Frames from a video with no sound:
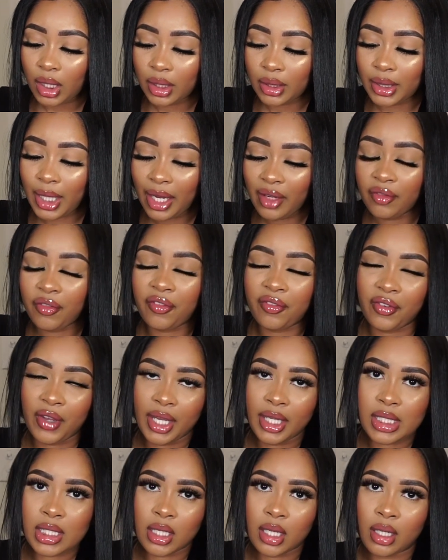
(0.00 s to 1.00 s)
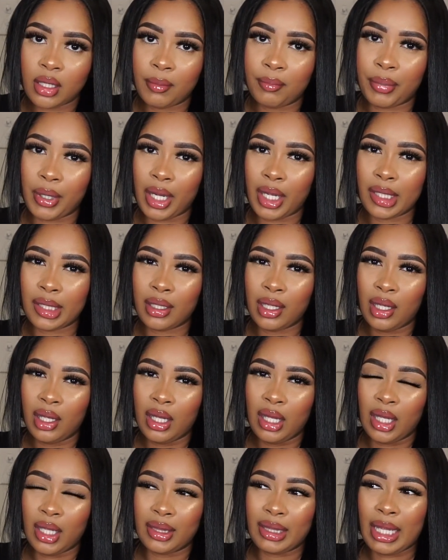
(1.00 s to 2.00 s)
they fit, but
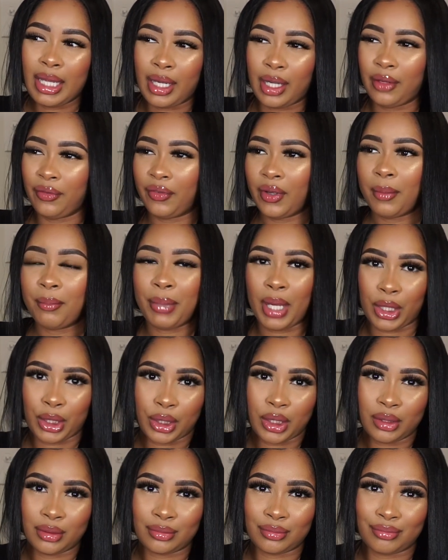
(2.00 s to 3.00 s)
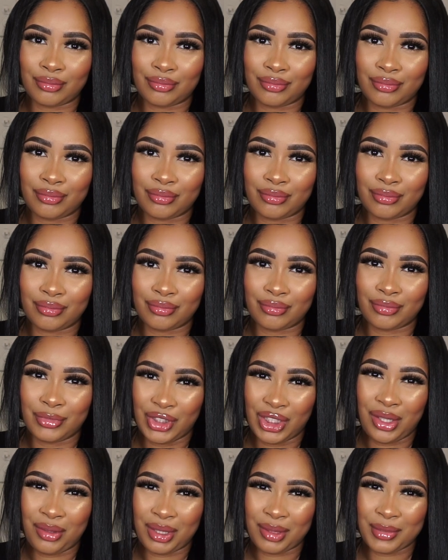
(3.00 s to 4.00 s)
they could fit better.
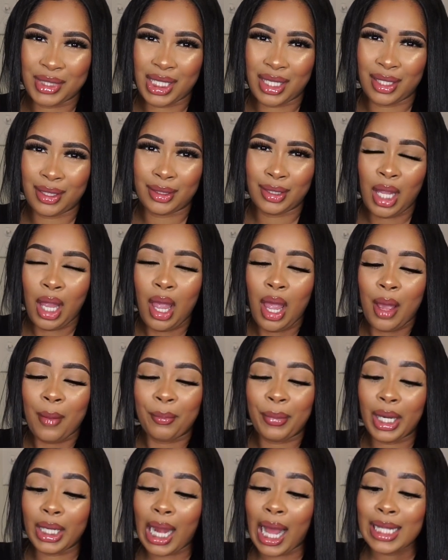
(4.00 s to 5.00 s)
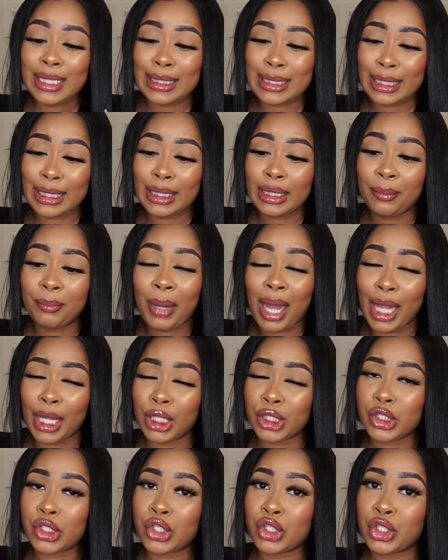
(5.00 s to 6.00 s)
You know what I'm saying? But I did buy
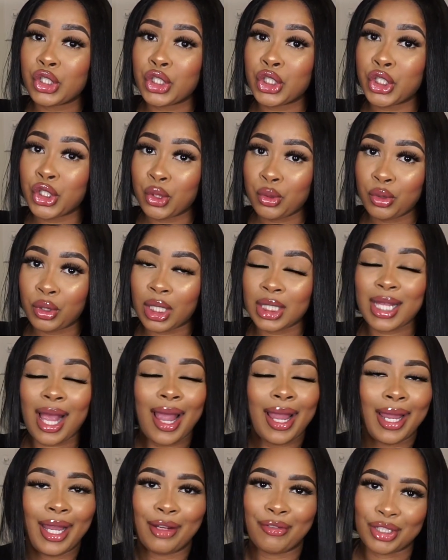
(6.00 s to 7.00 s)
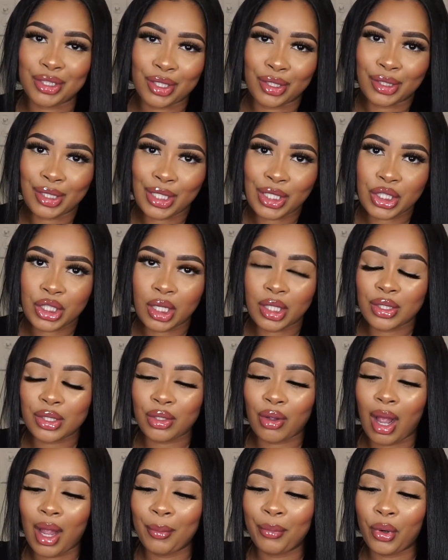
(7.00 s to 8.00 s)
a shoe, because I hate returning shit,
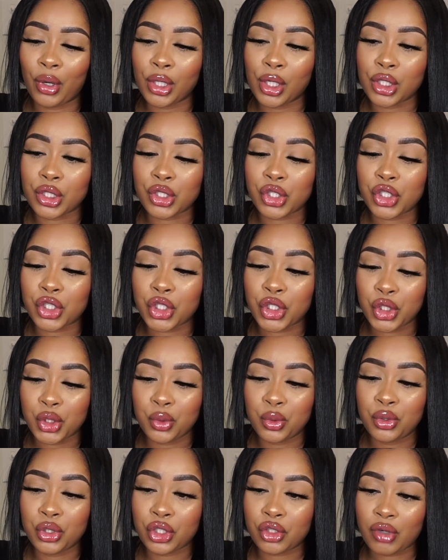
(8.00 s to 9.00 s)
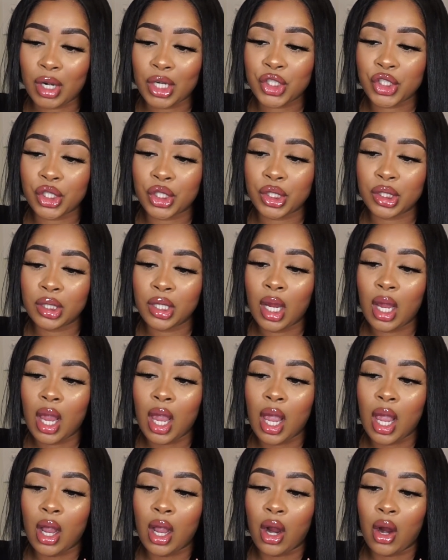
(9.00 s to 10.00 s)
so I bought a shoe stretcher,
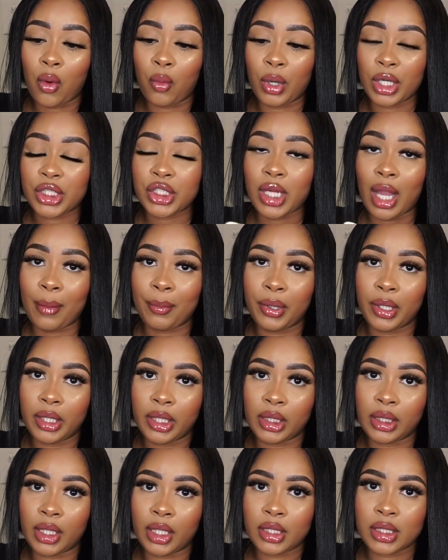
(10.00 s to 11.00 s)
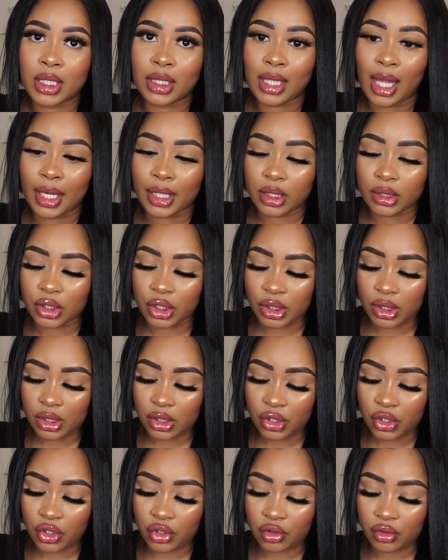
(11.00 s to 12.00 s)
which I put in there to like
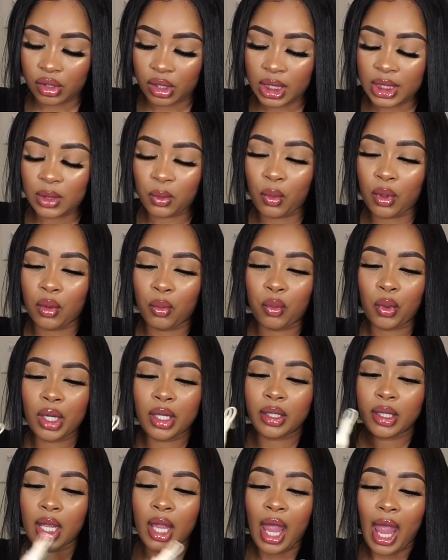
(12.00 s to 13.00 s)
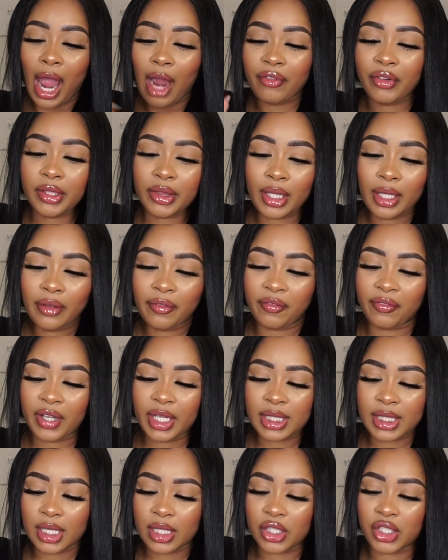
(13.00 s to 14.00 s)
just, because what everything
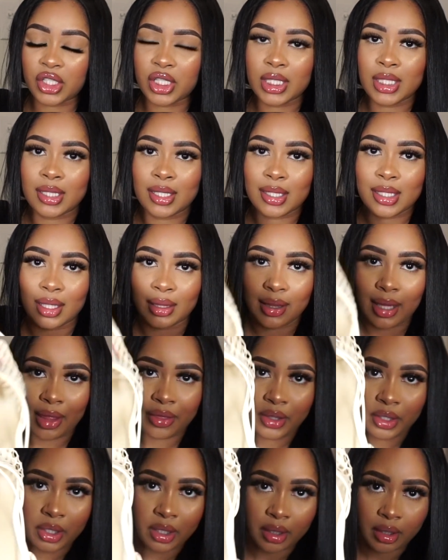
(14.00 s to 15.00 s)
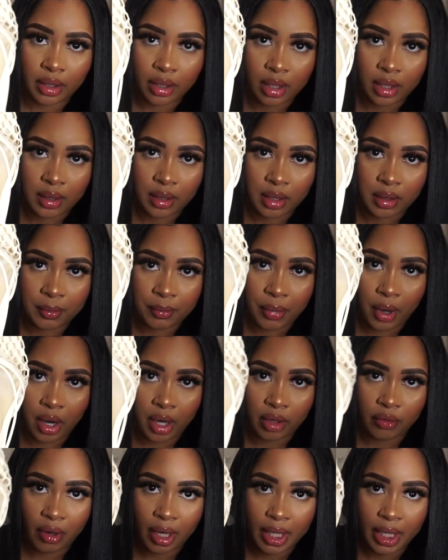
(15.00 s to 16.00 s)
fits is just this leather
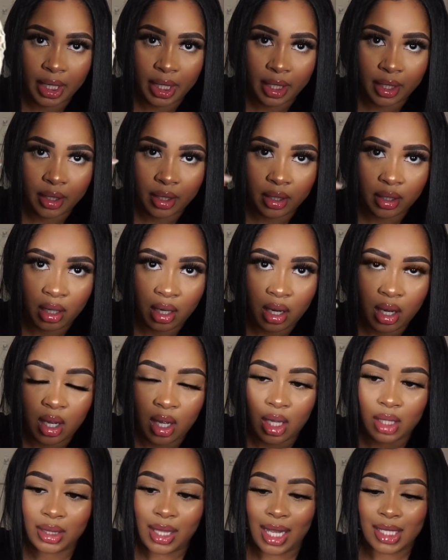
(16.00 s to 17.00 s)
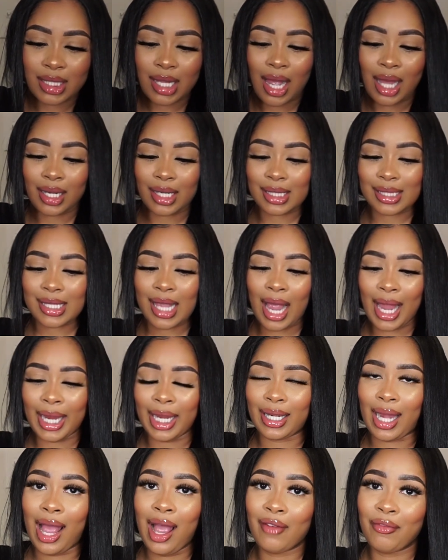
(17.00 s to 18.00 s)
part right here that's kind of tight,
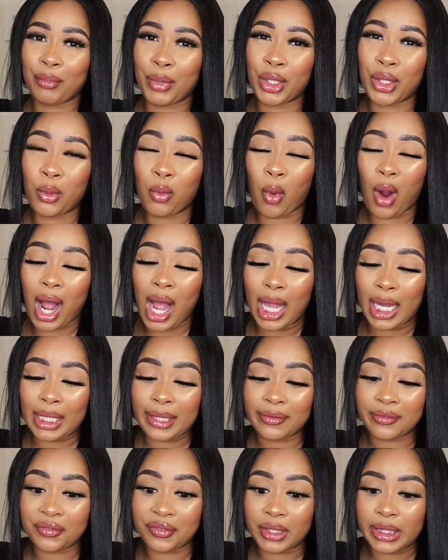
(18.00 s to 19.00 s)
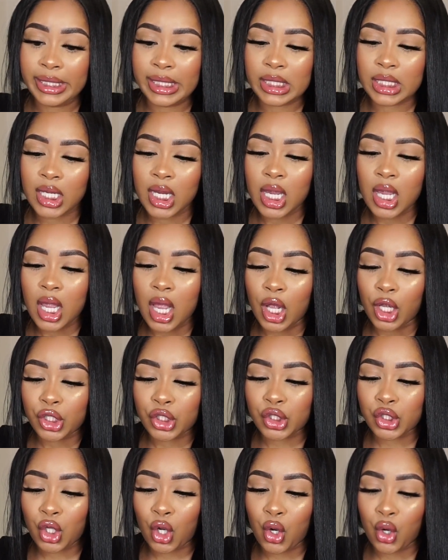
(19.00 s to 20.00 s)
and I have pretty wide feet.
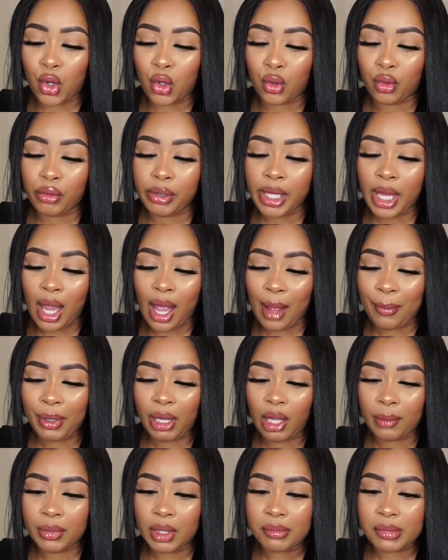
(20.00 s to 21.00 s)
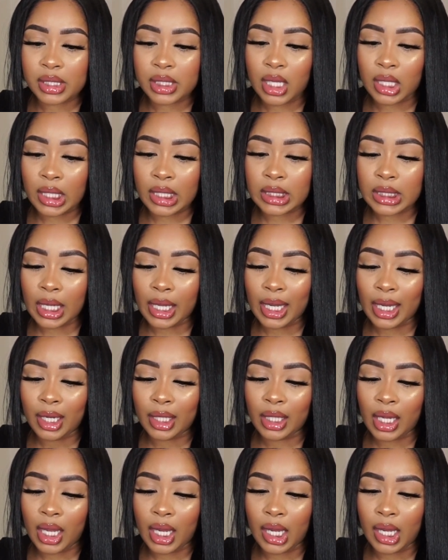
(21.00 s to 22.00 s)
So yeah, I popped them suckers
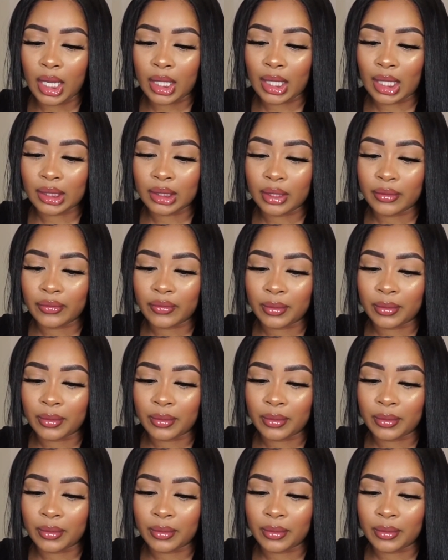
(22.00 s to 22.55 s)
in and I left